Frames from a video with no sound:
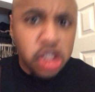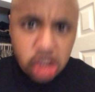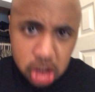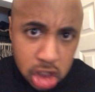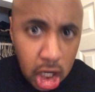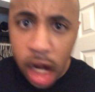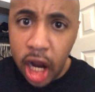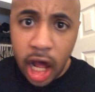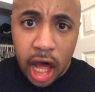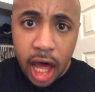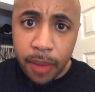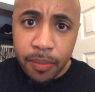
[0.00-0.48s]

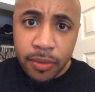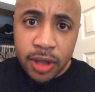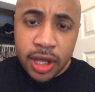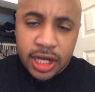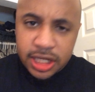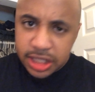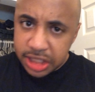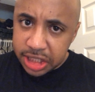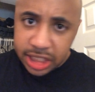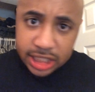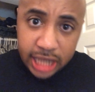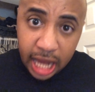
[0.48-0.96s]
shut up,
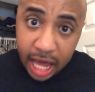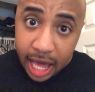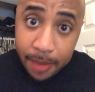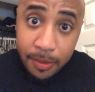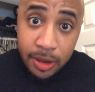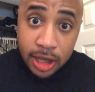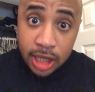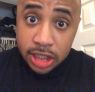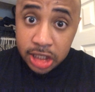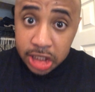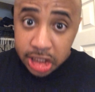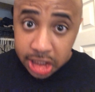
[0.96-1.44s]

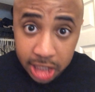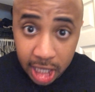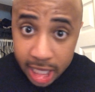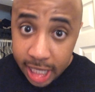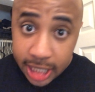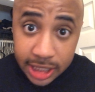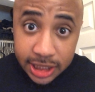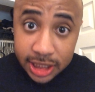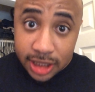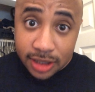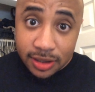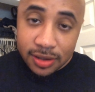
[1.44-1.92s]
stop
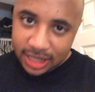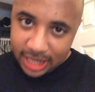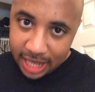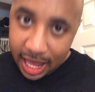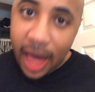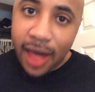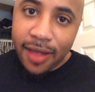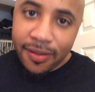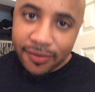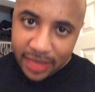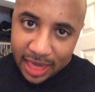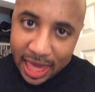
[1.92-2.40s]
sneezing.
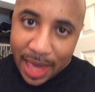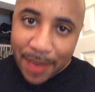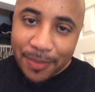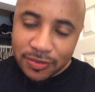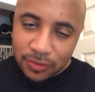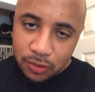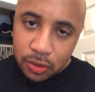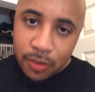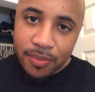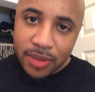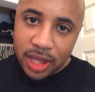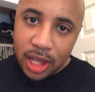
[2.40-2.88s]
Yeah, that
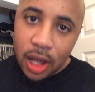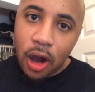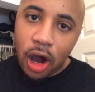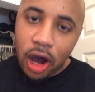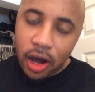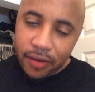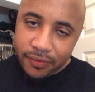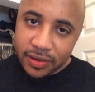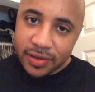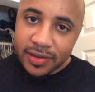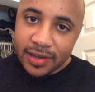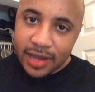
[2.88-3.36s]
happens with me
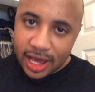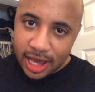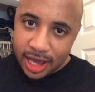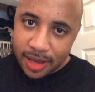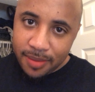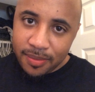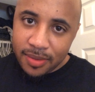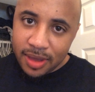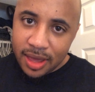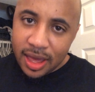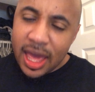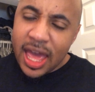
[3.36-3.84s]
all the
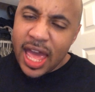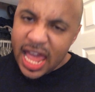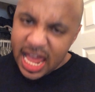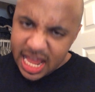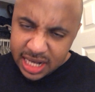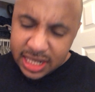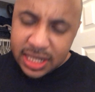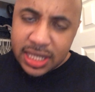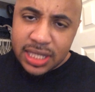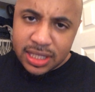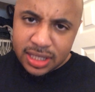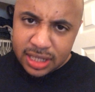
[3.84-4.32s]
time.
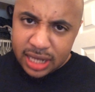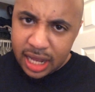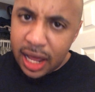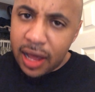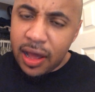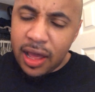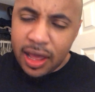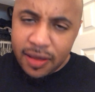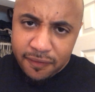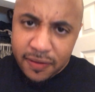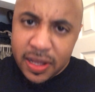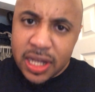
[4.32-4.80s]
And
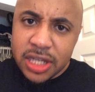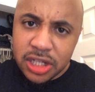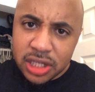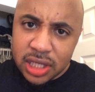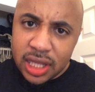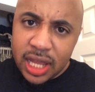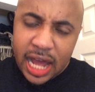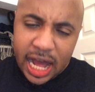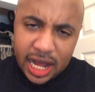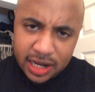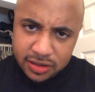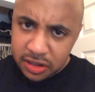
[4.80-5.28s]

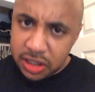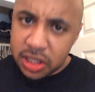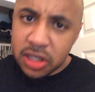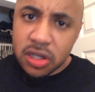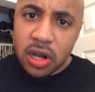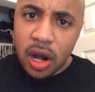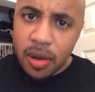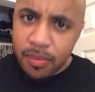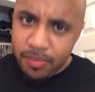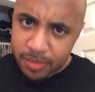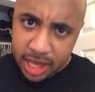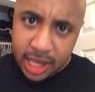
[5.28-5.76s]
eventually, I just
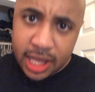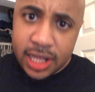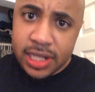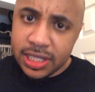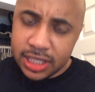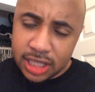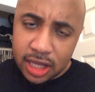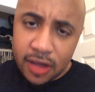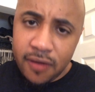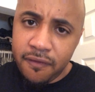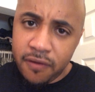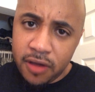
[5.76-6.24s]
start making
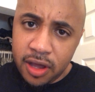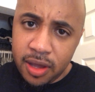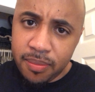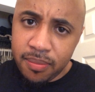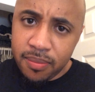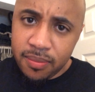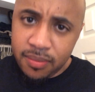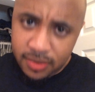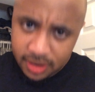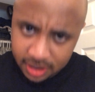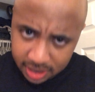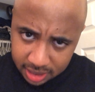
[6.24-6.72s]
stuff
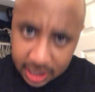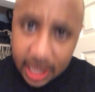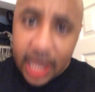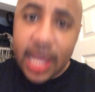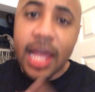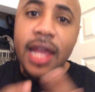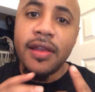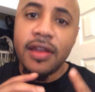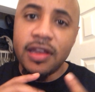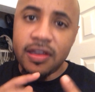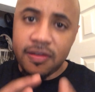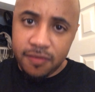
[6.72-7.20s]
up.
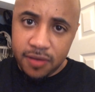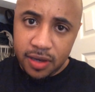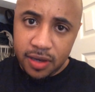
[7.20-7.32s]
Like in this